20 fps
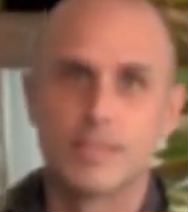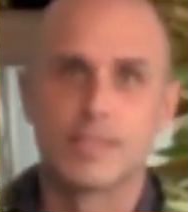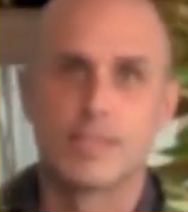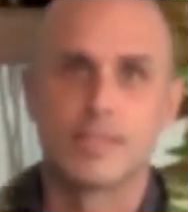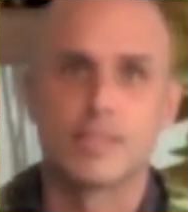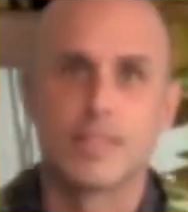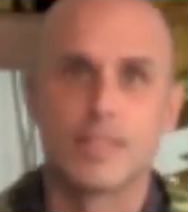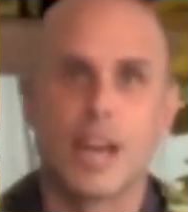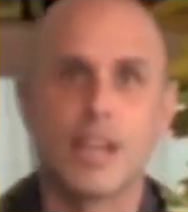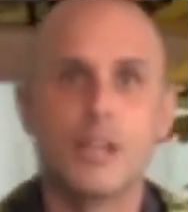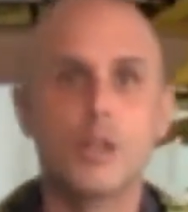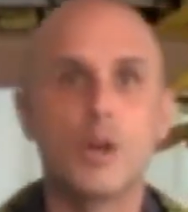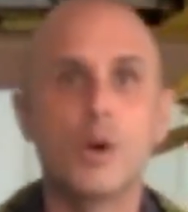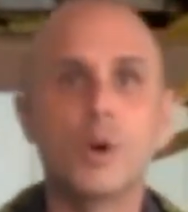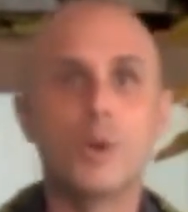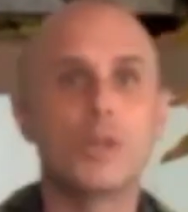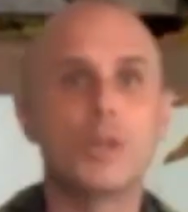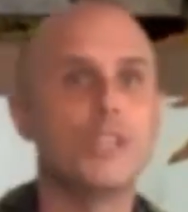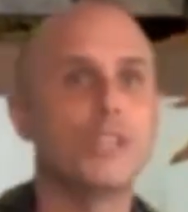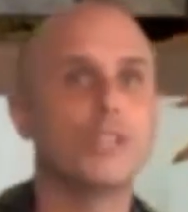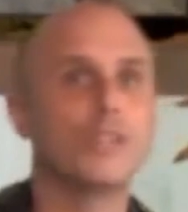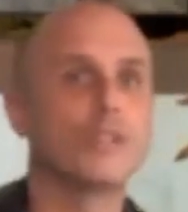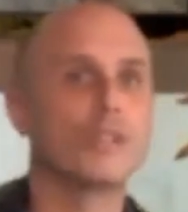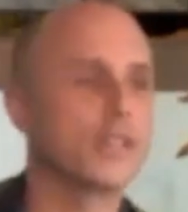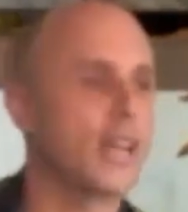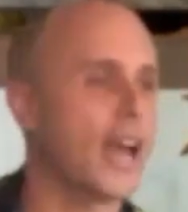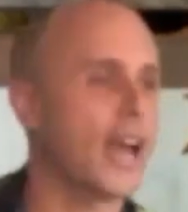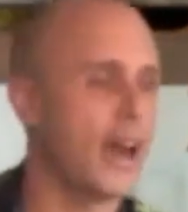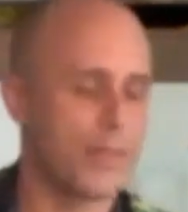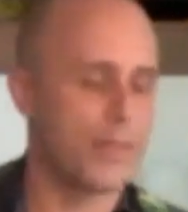I know here
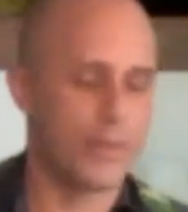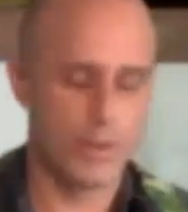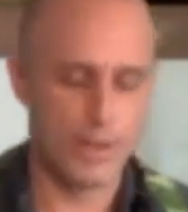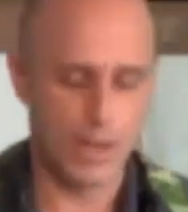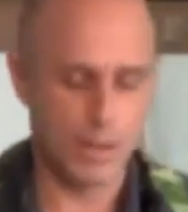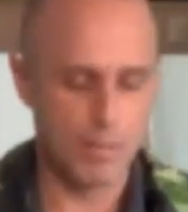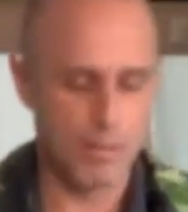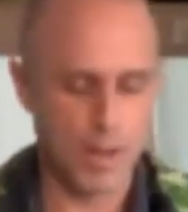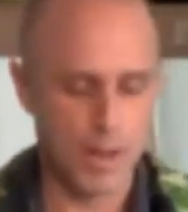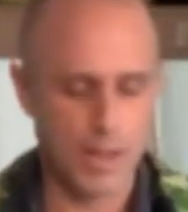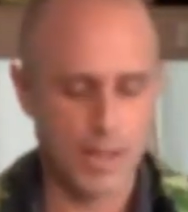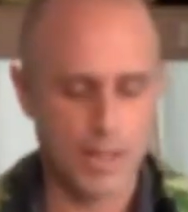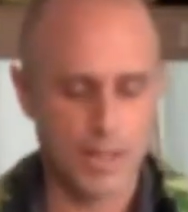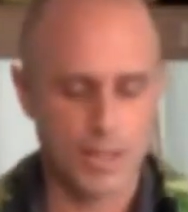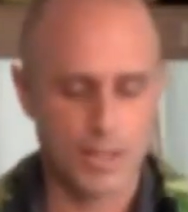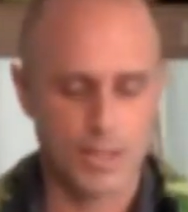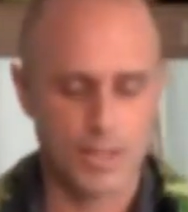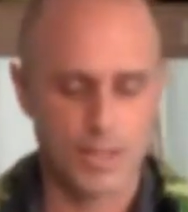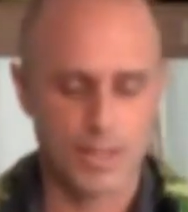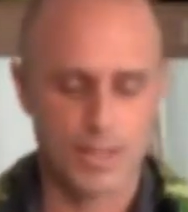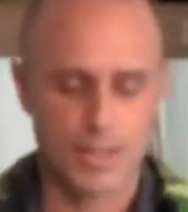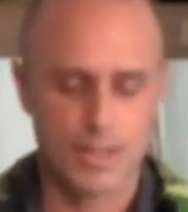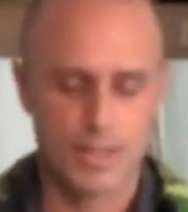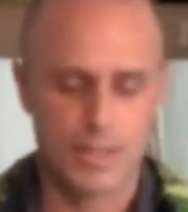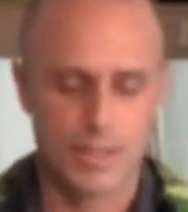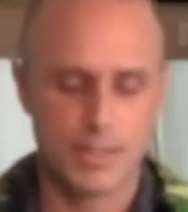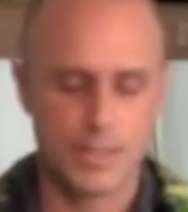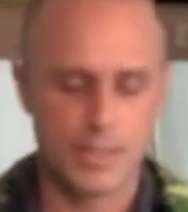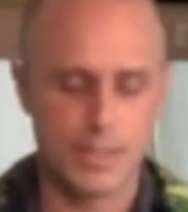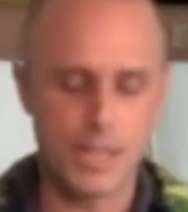gathered among us,
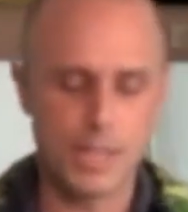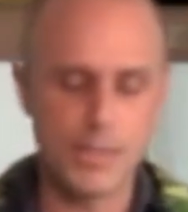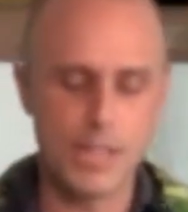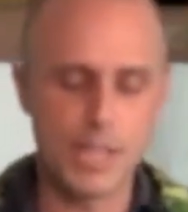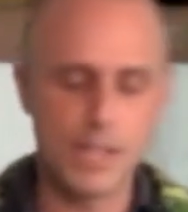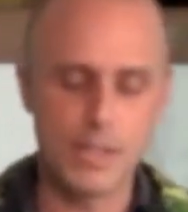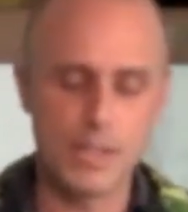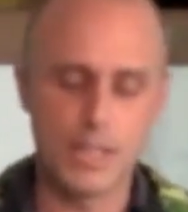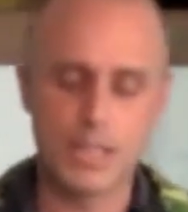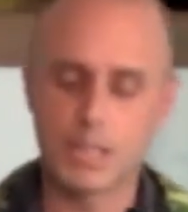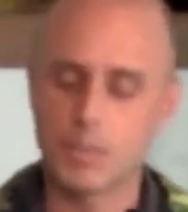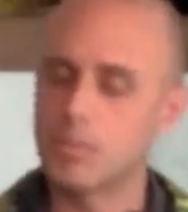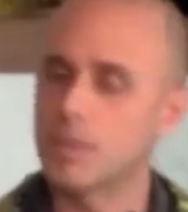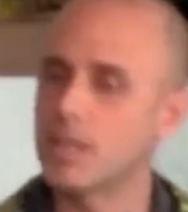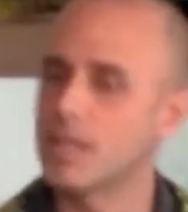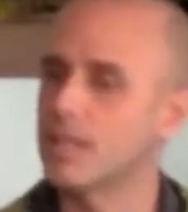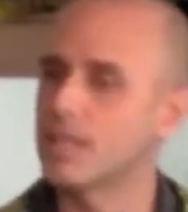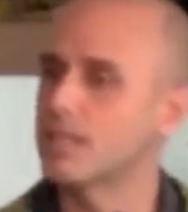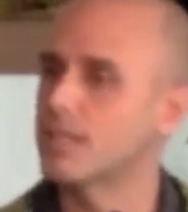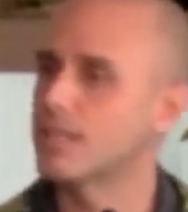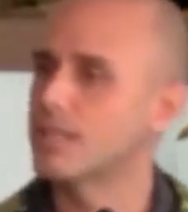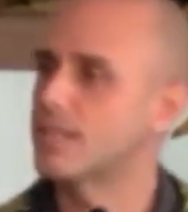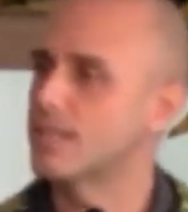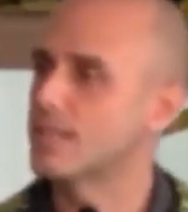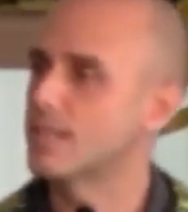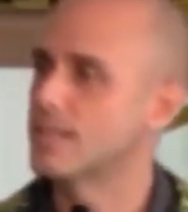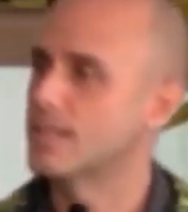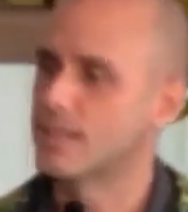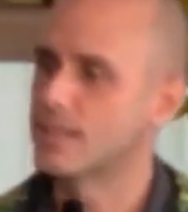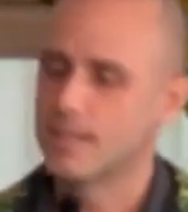even in this
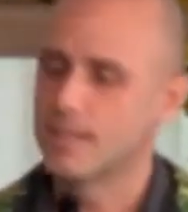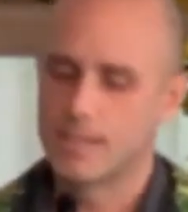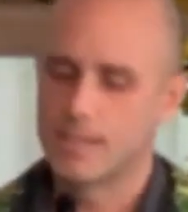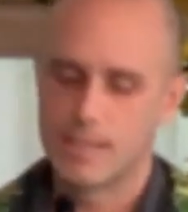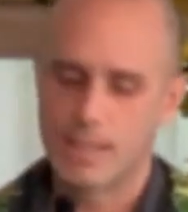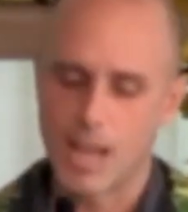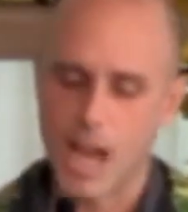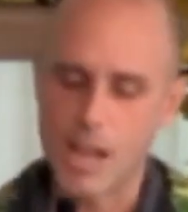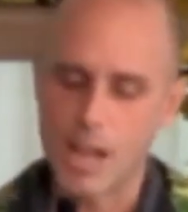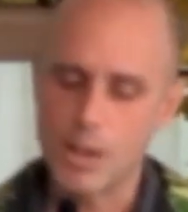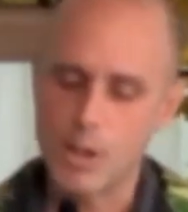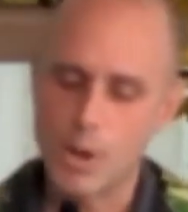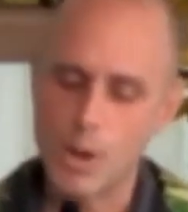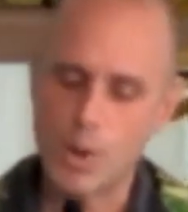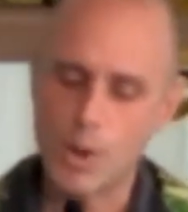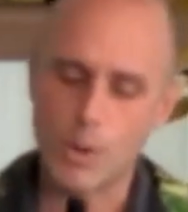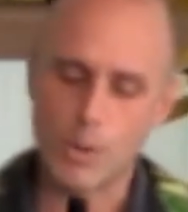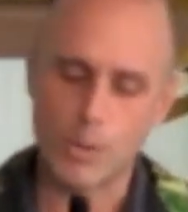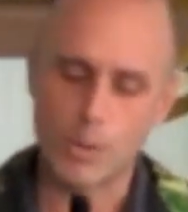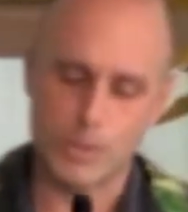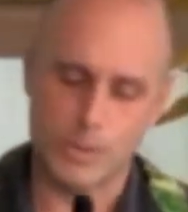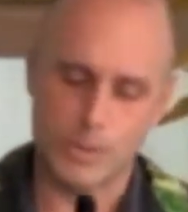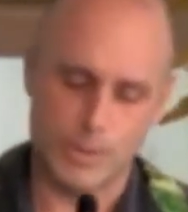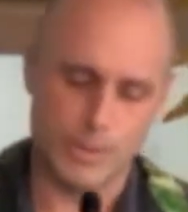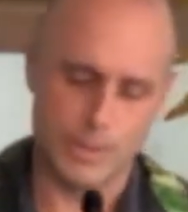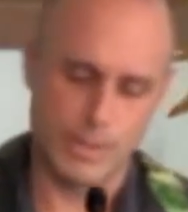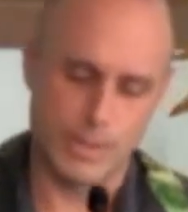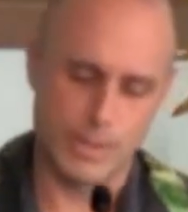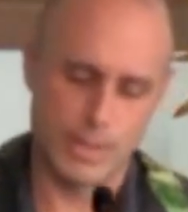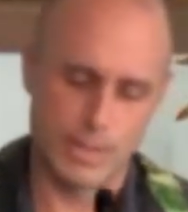place, I know
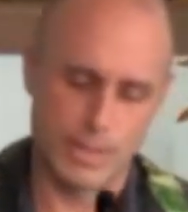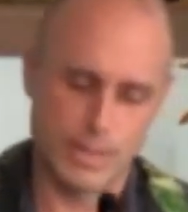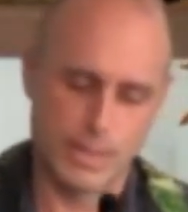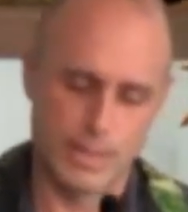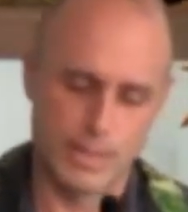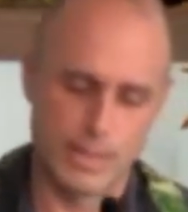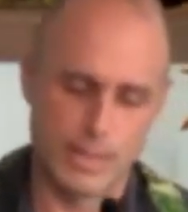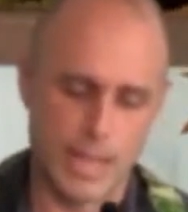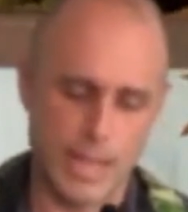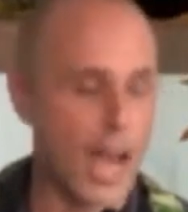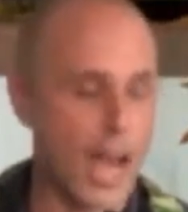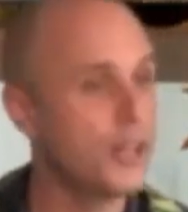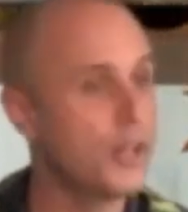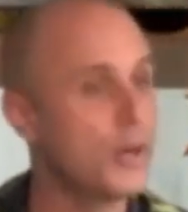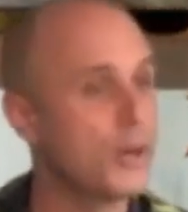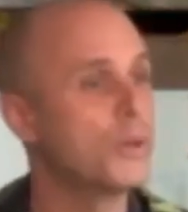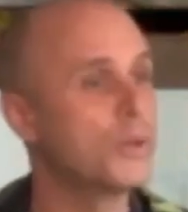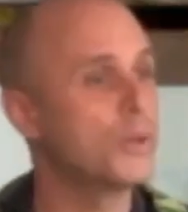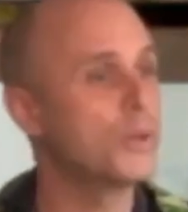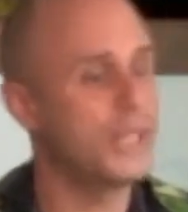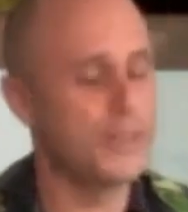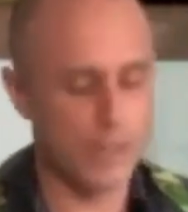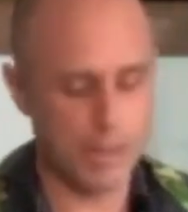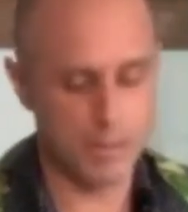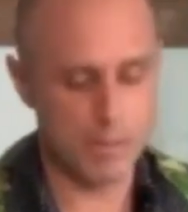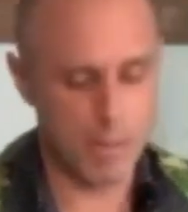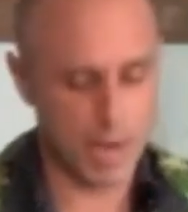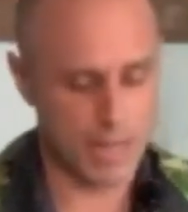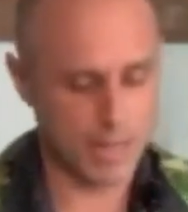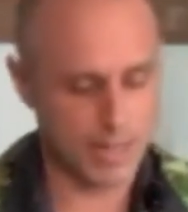even
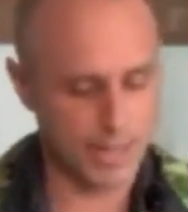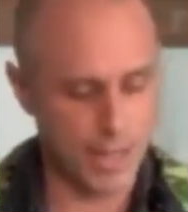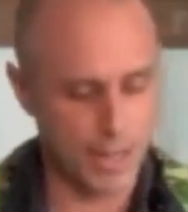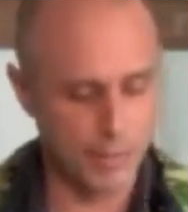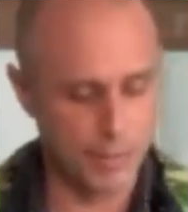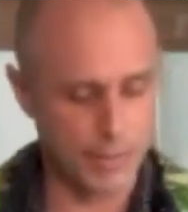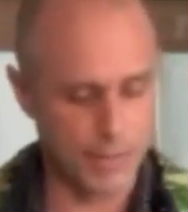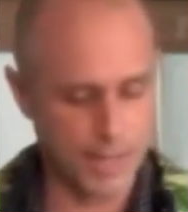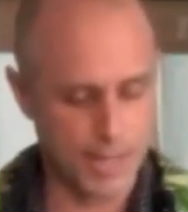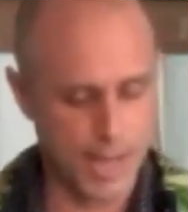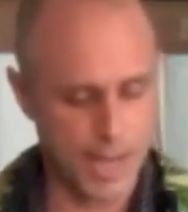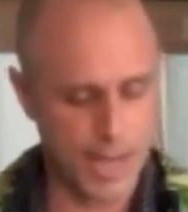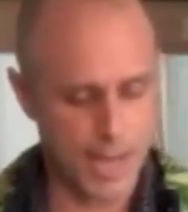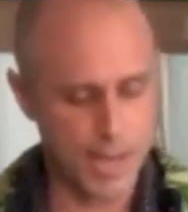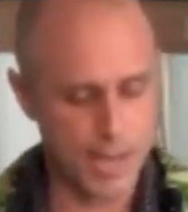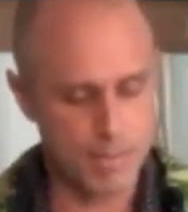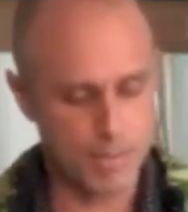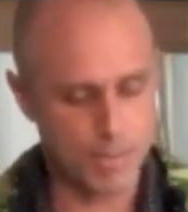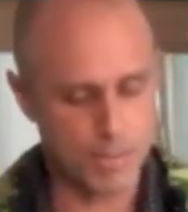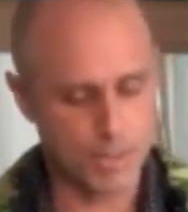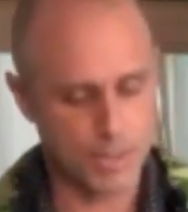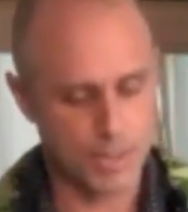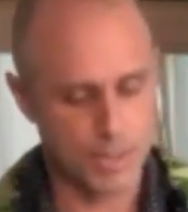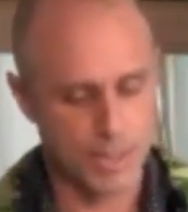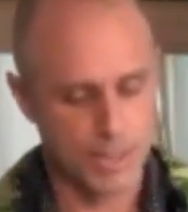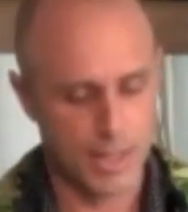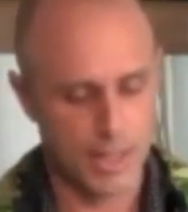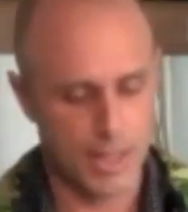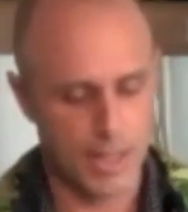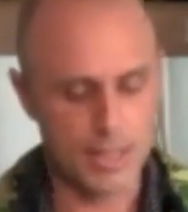myself at times,
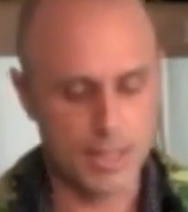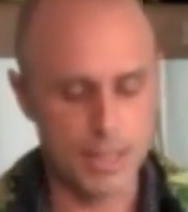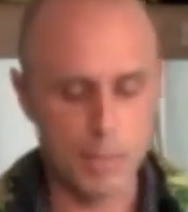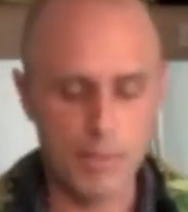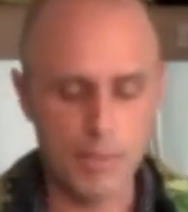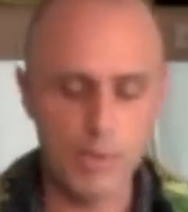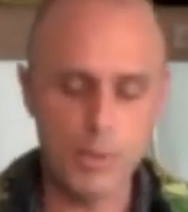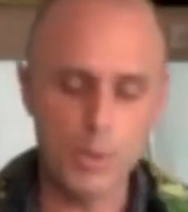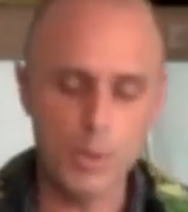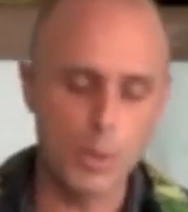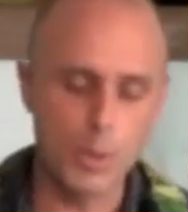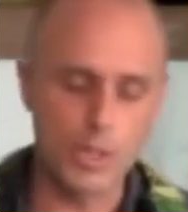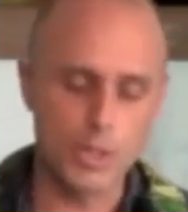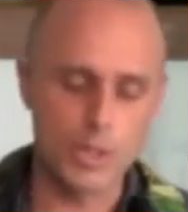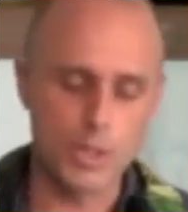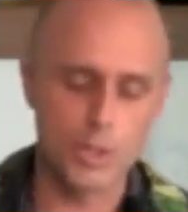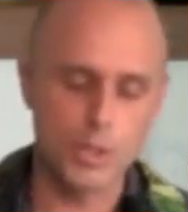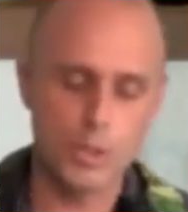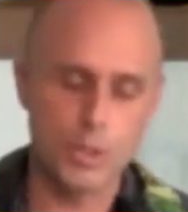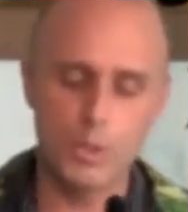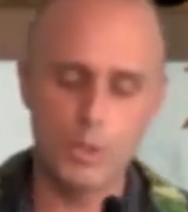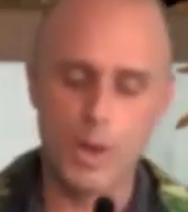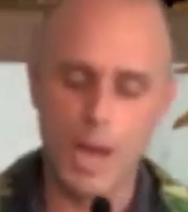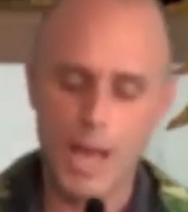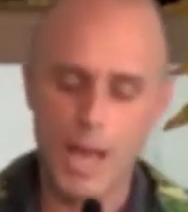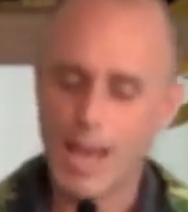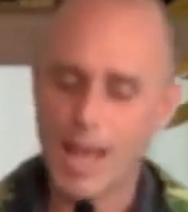and some of you know it too.